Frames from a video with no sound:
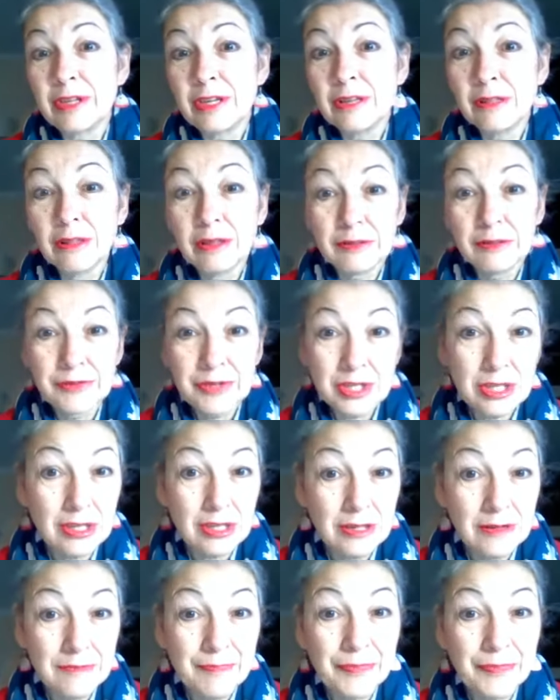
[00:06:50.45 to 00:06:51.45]
He loves to
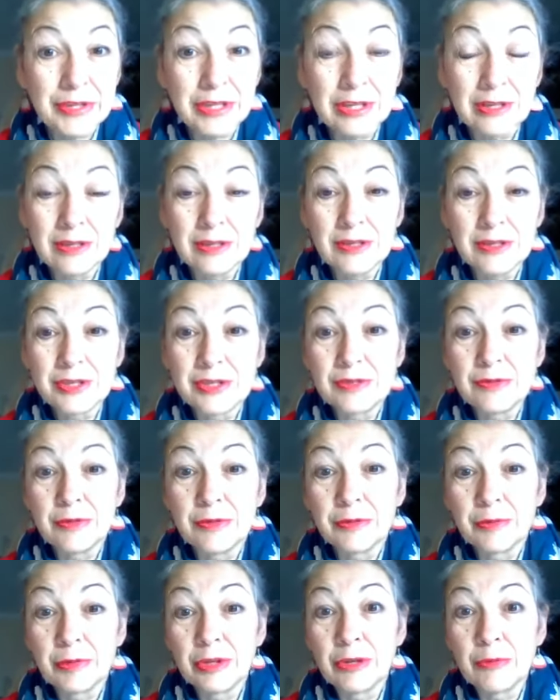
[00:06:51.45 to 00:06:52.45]
eat and he's
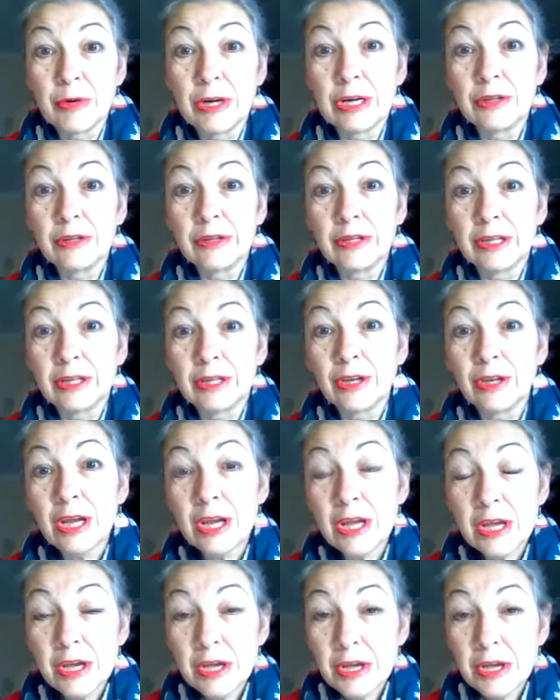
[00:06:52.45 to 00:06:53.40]
doing really well. And